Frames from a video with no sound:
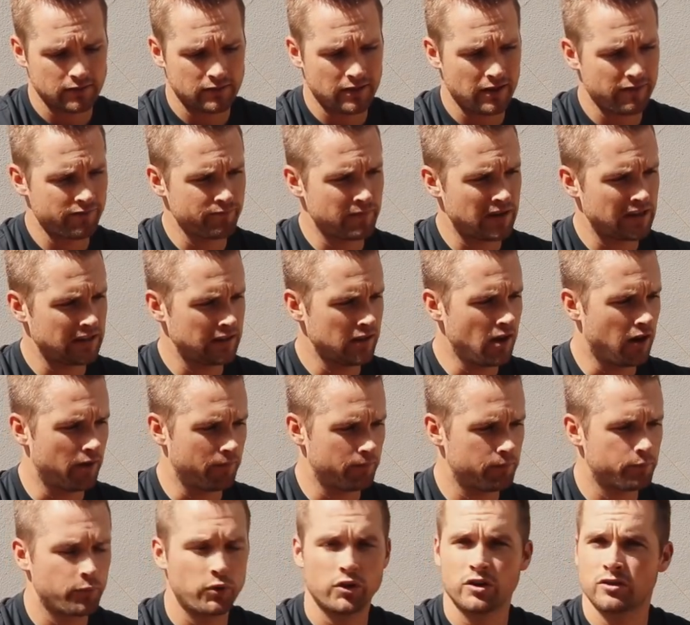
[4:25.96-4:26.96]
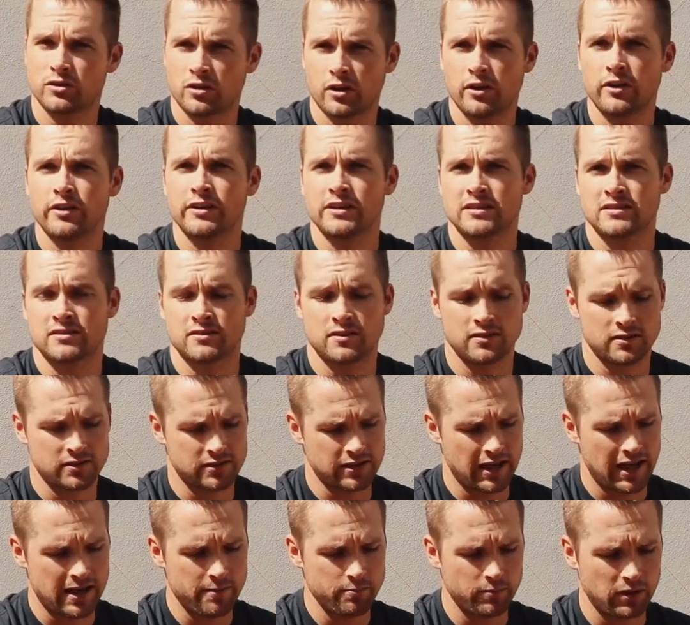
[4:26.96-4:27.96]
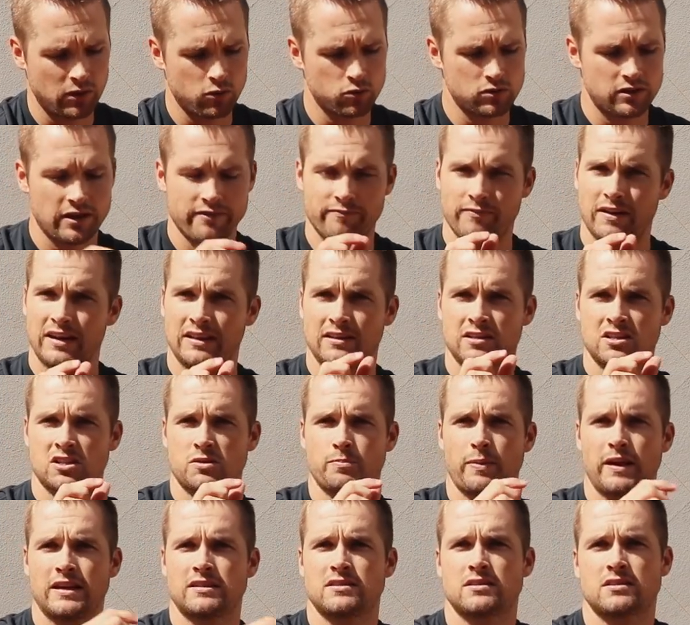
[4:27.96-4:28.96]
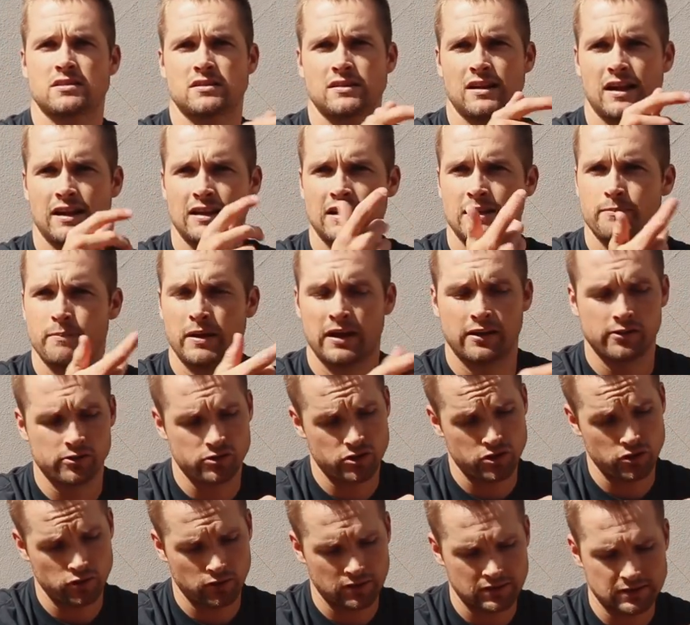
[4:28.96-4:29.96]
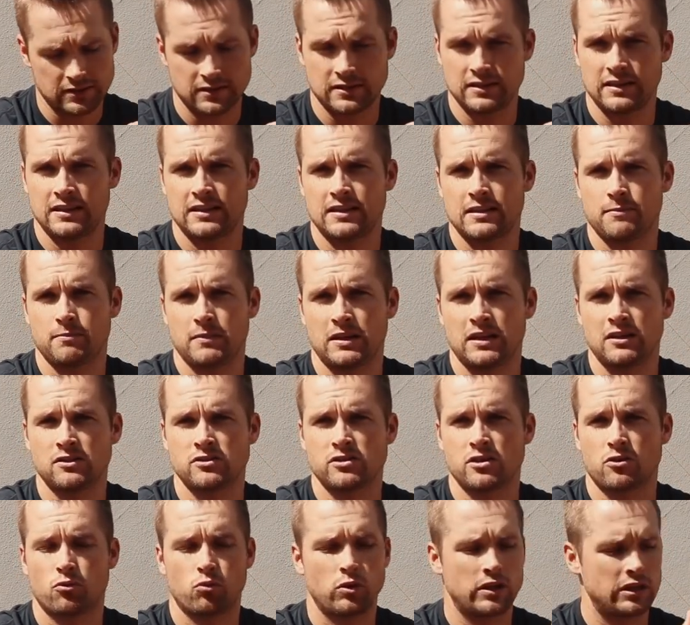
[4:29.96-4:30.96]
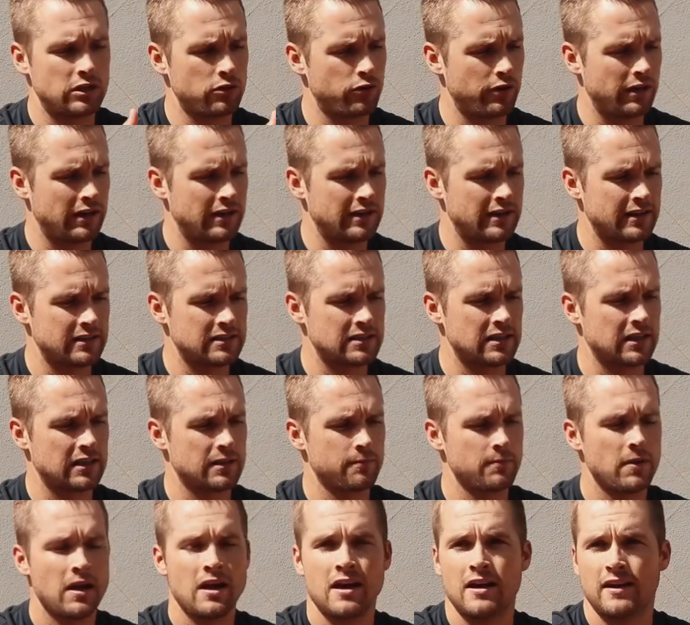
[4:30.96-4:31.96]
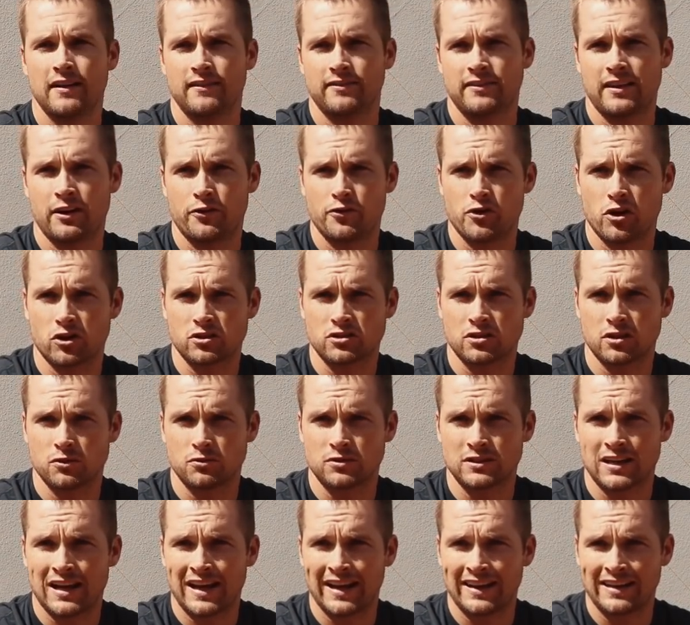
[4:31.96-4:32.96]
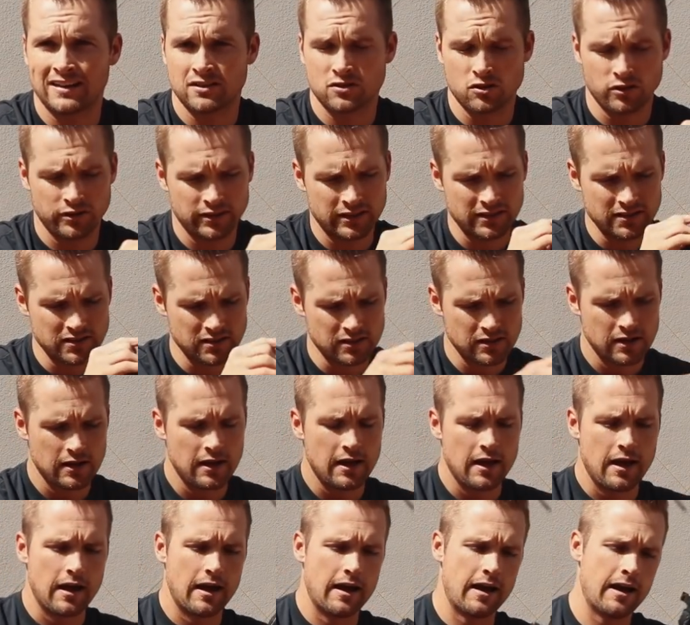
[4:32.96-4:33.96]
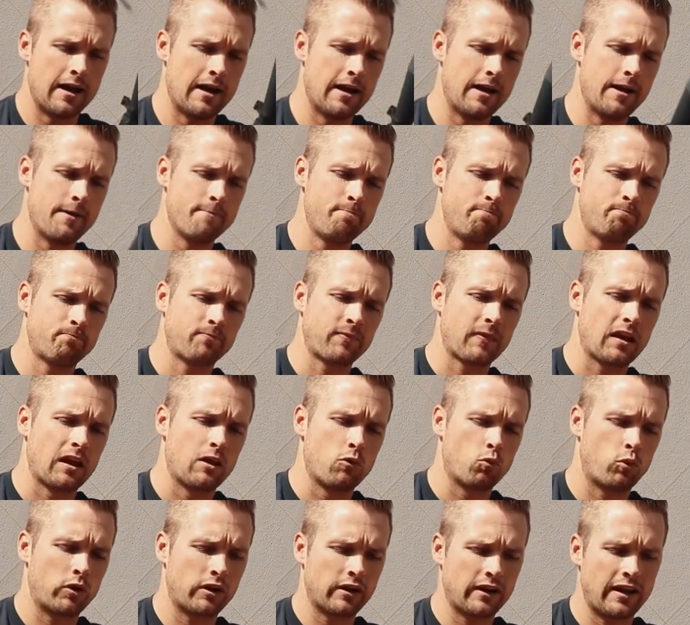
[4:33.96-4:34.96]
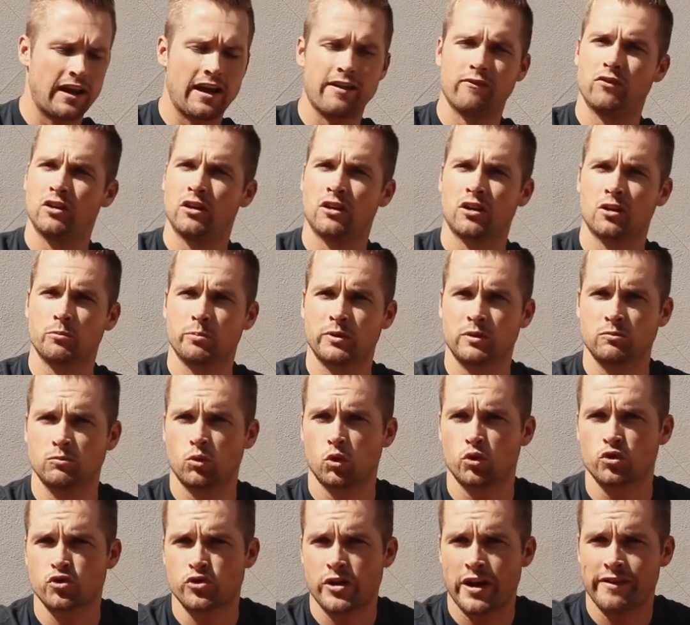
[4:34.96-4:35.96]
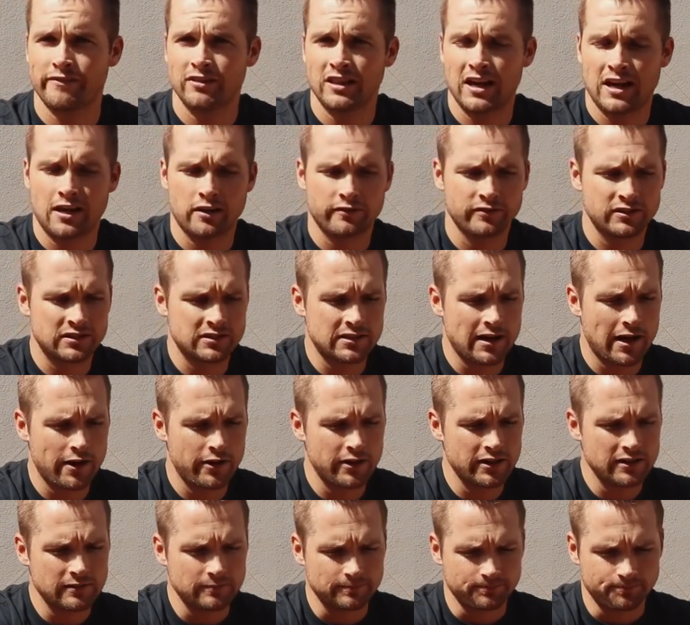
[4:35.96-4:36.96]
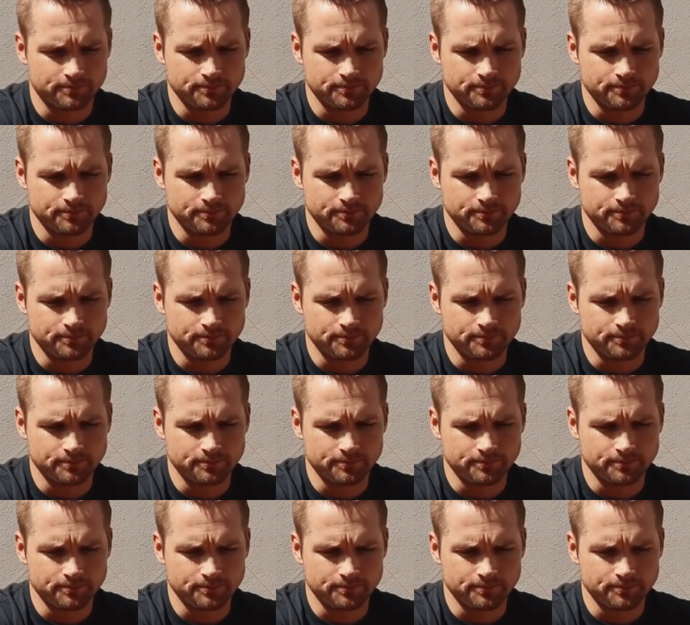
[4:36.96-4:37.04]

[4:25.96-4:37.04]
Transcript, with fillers: they've made, yeah, per turn is the same because they've made the spaces slightly bigger so you can see them easier when you're indexing them. They're not so tight as on this. We're going to have a little bit more travel out of the turret.